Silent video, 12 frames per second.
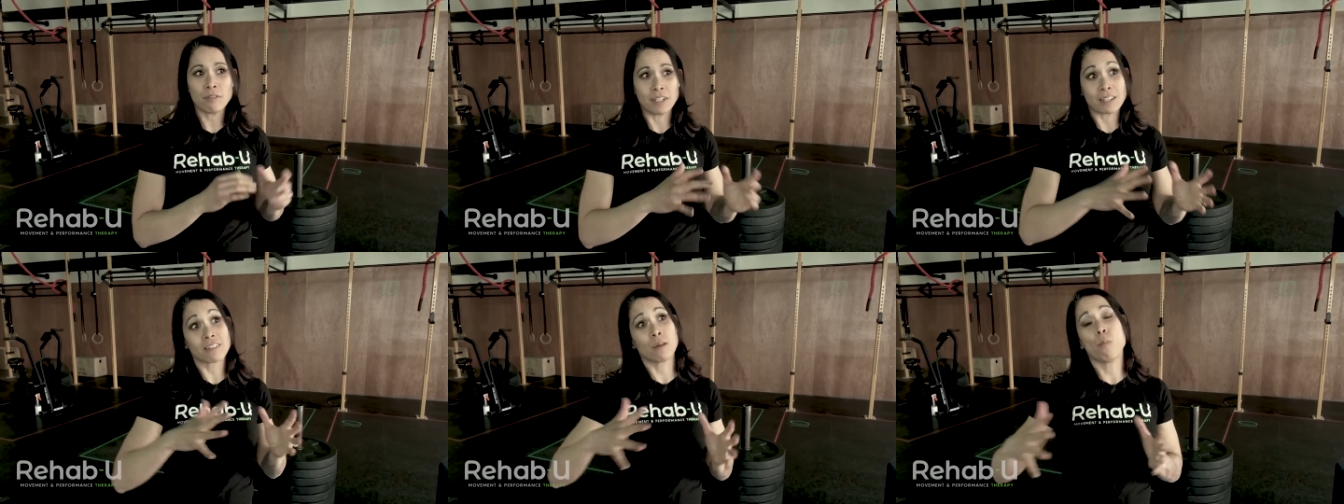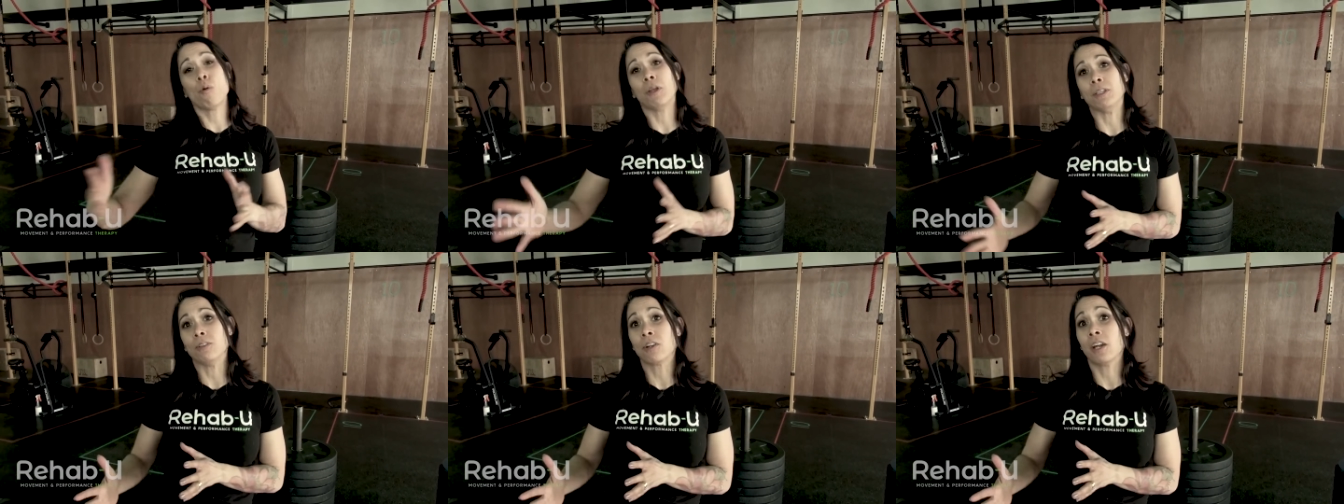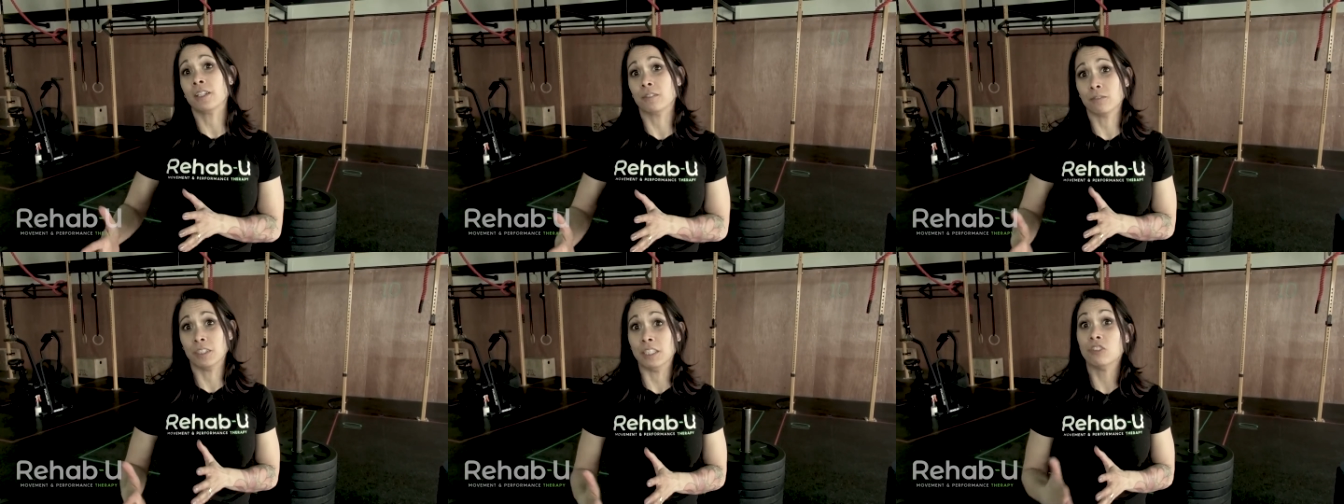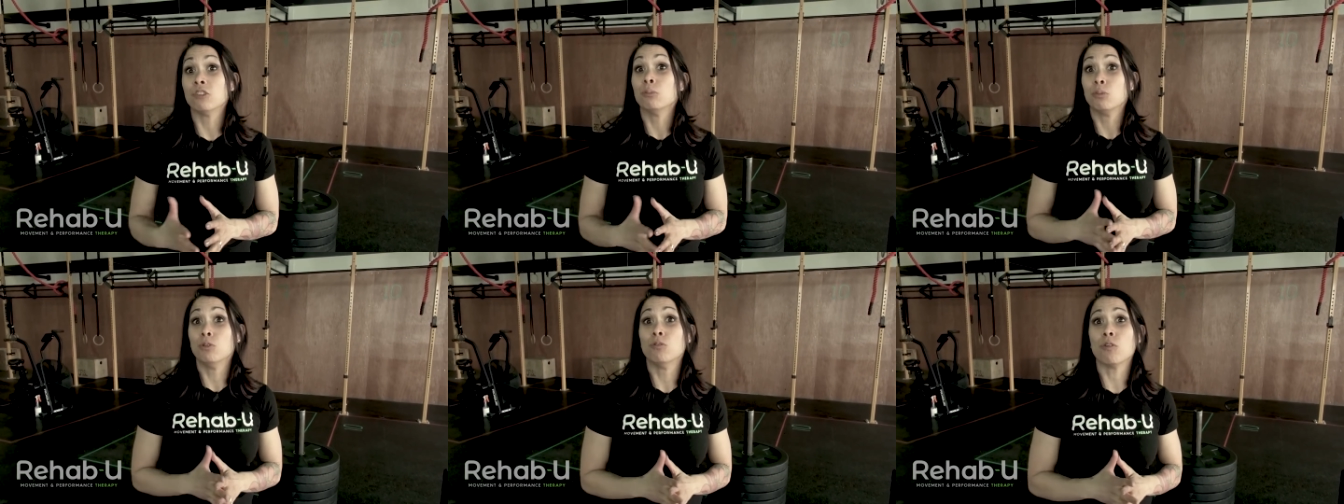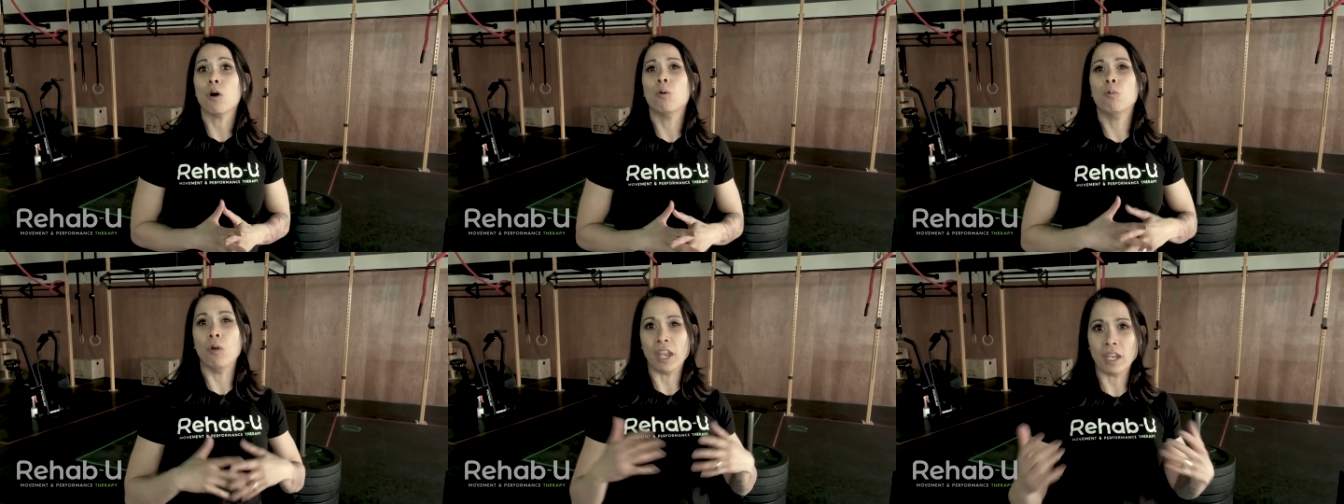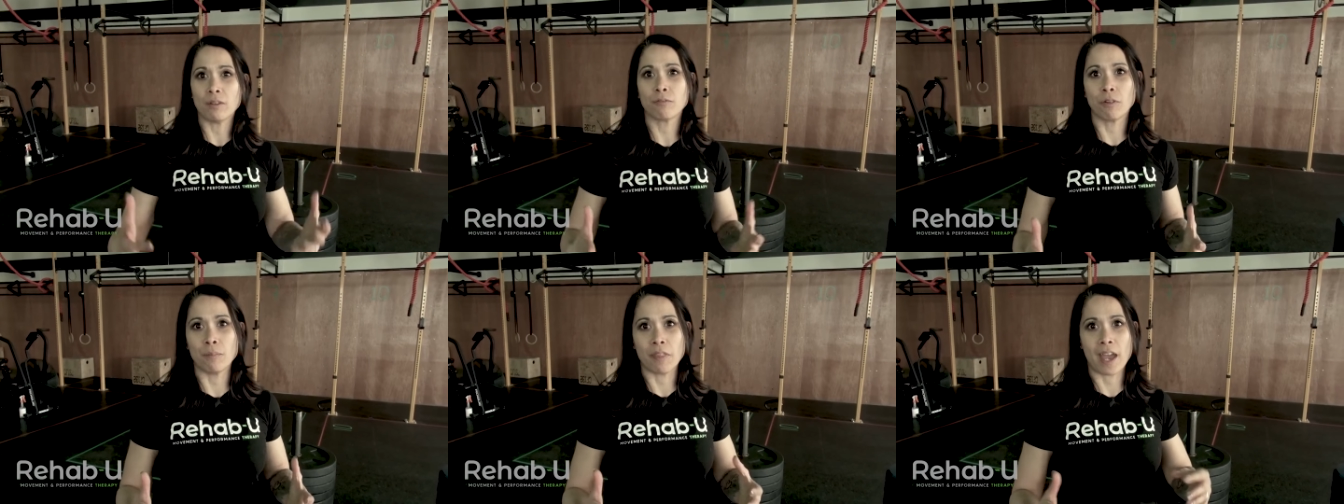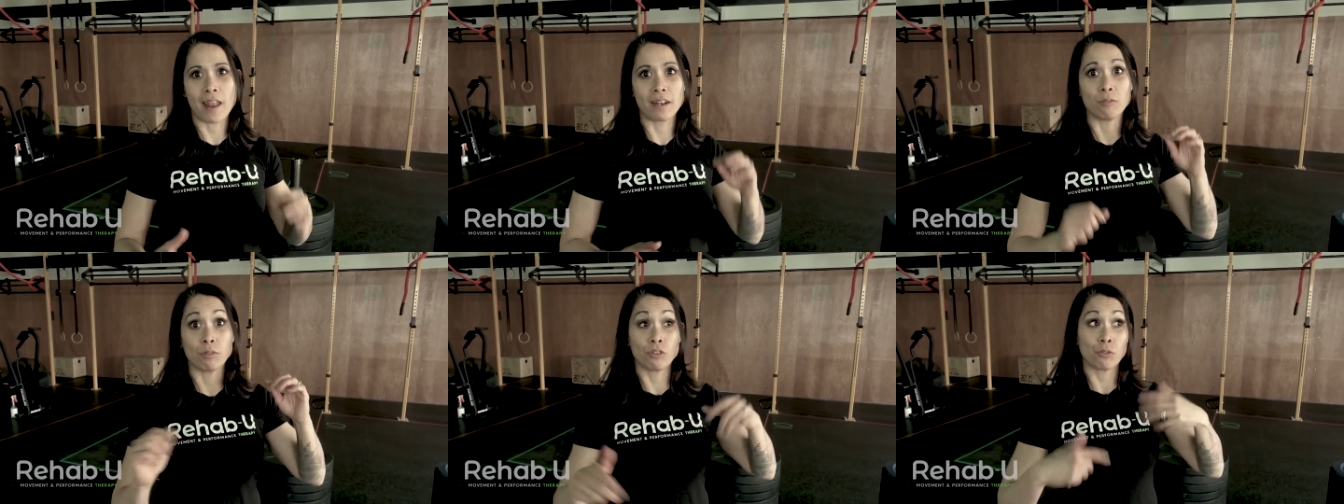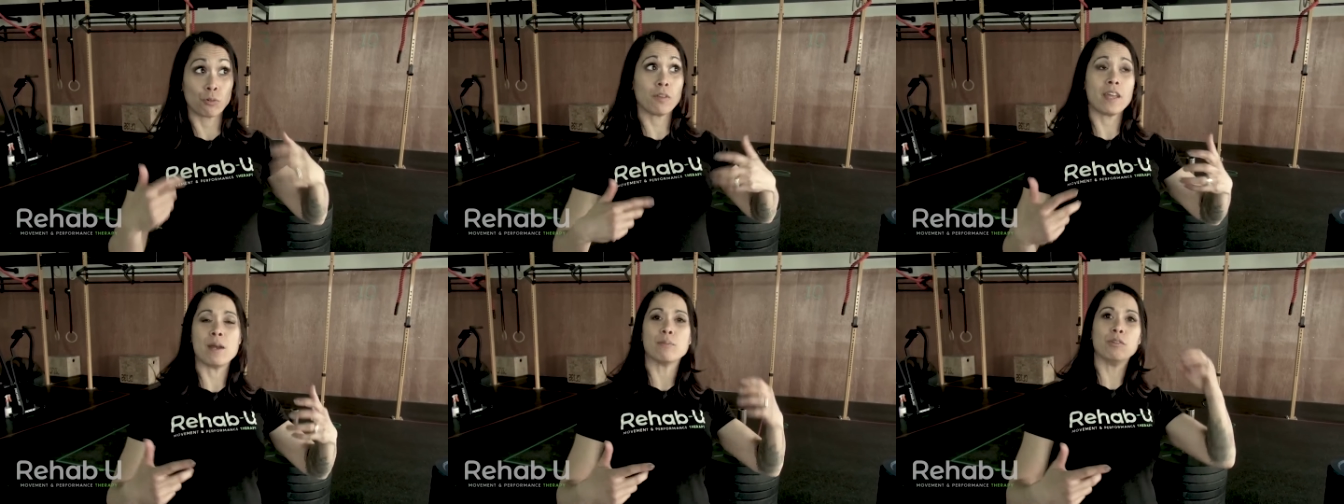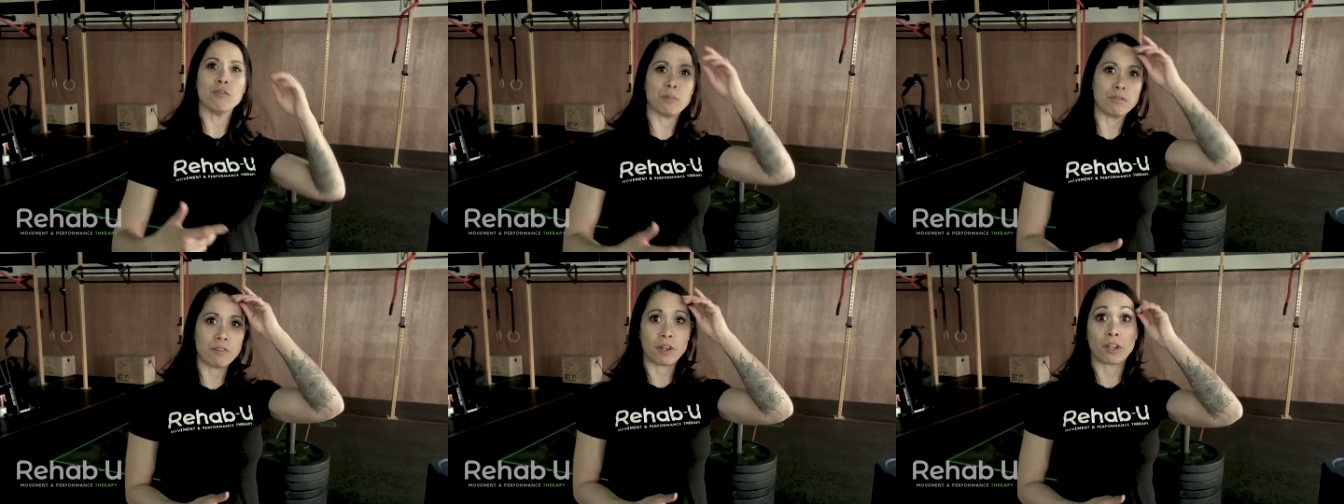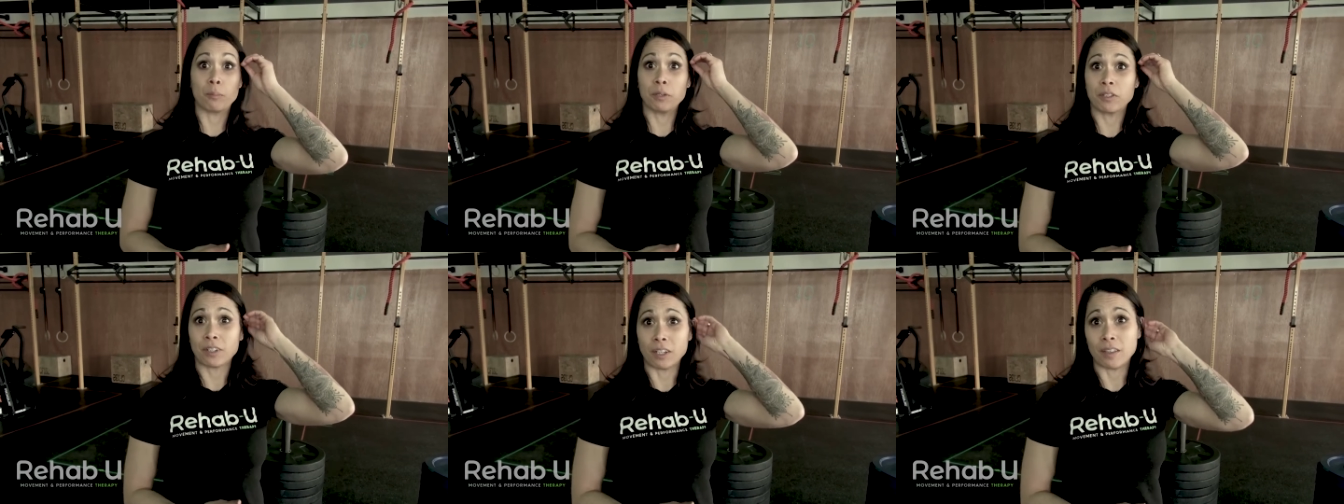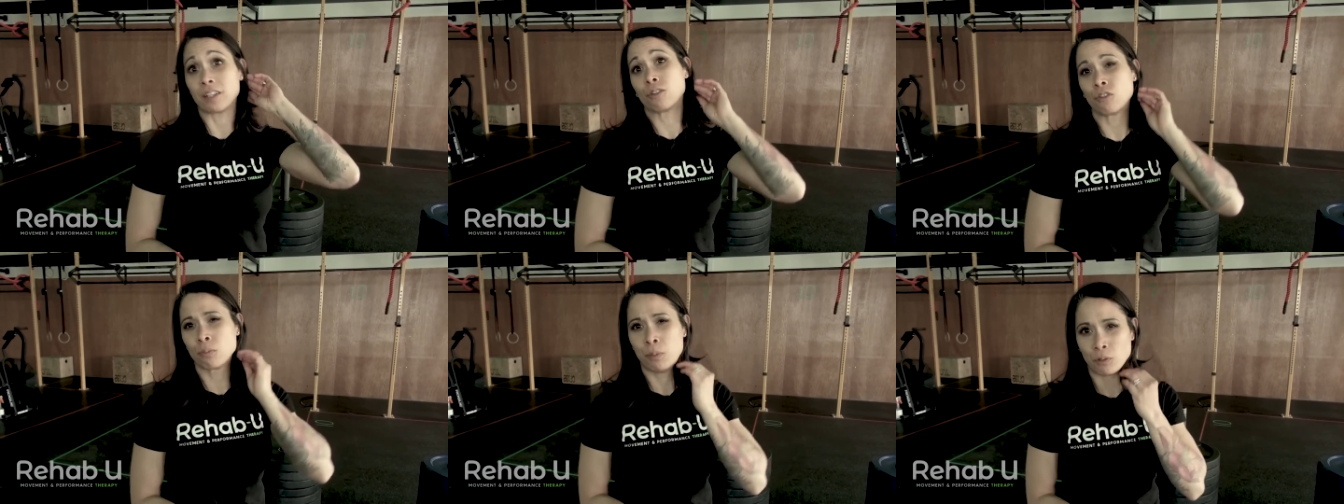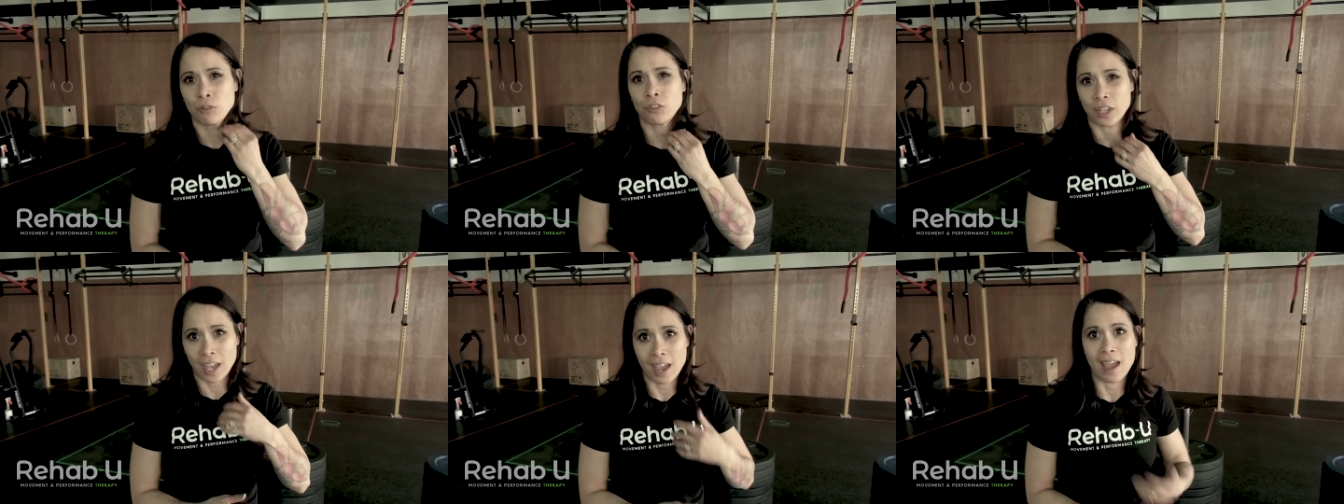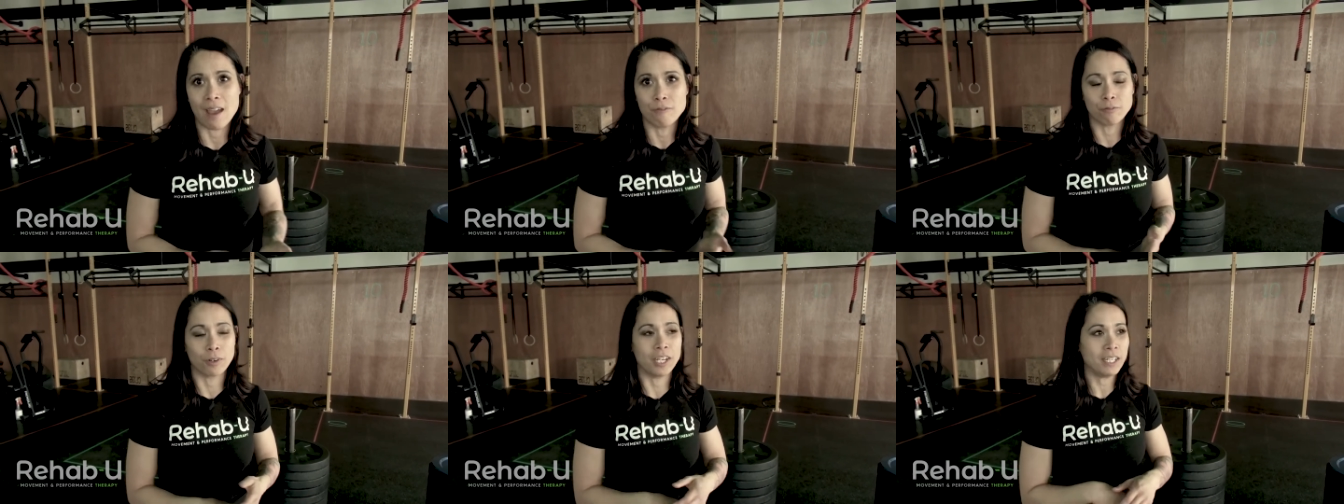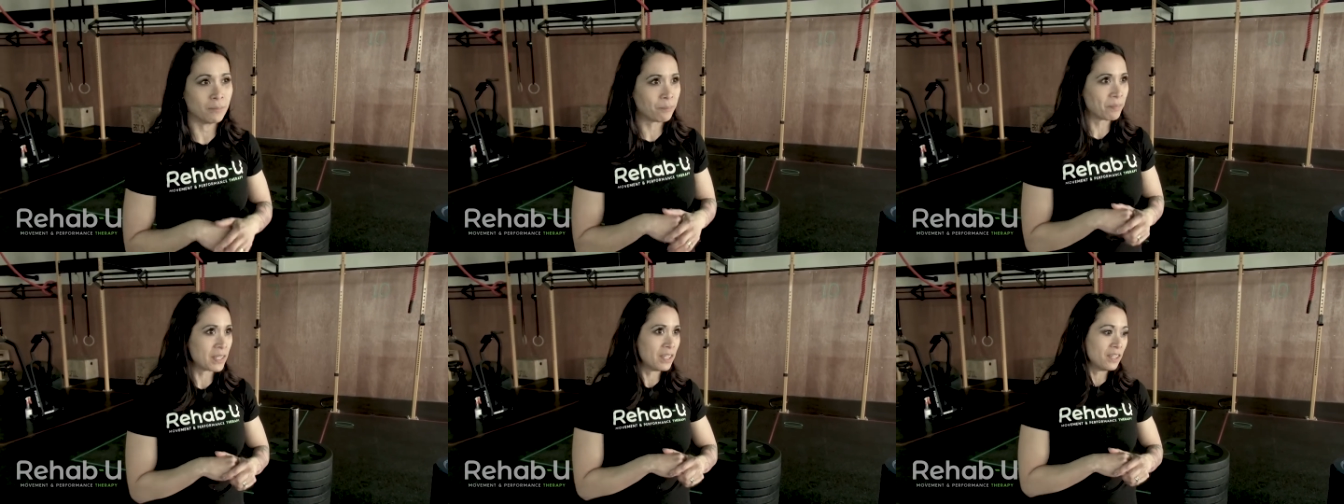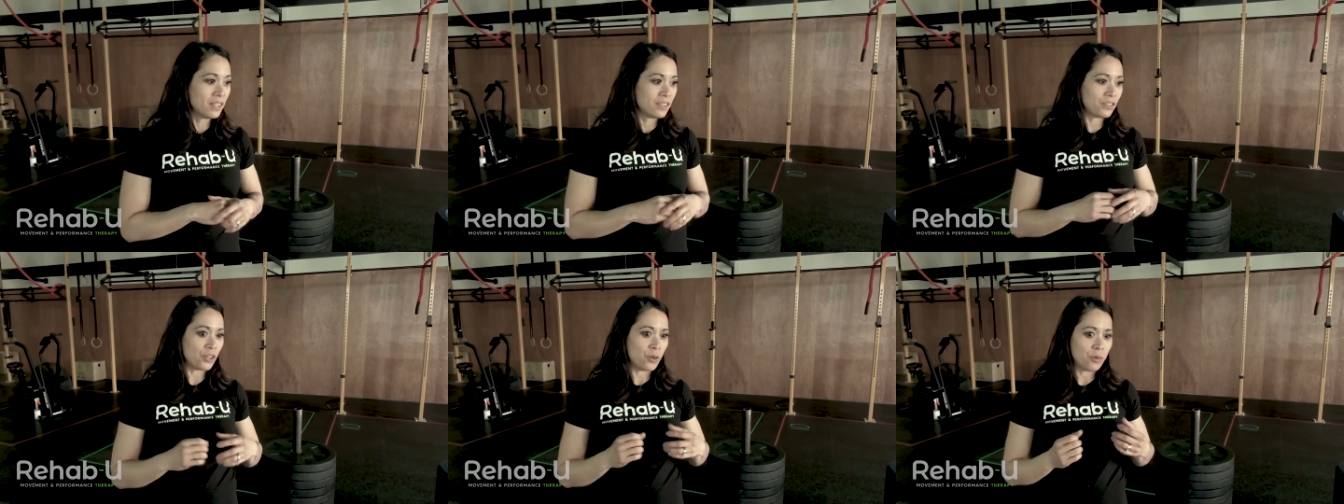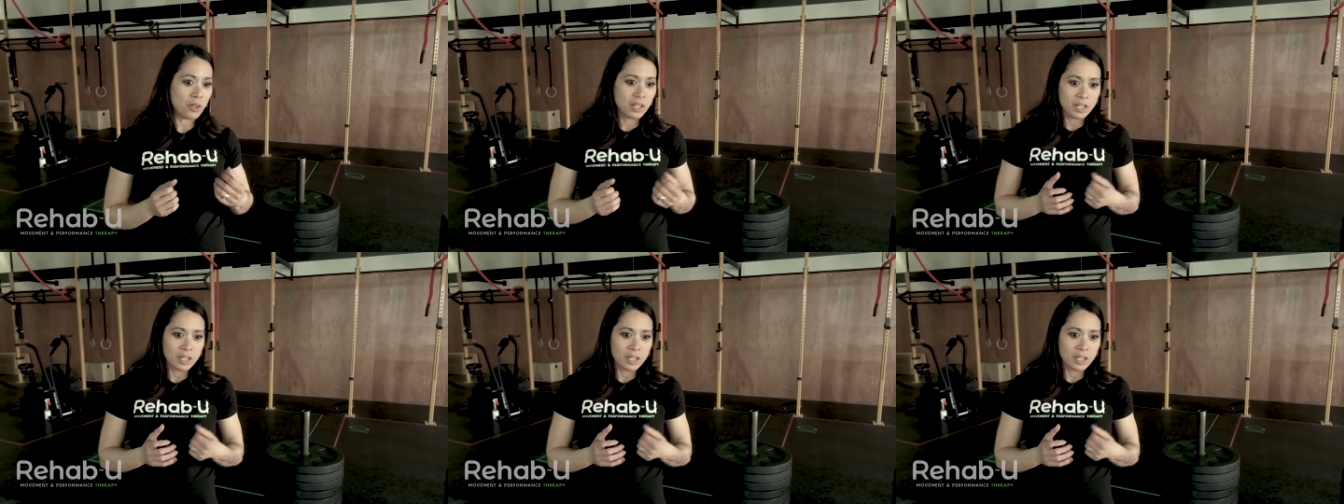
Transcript: And at some point you kind of need to move away from that and restore that movement variability that you're supposed to have, right? So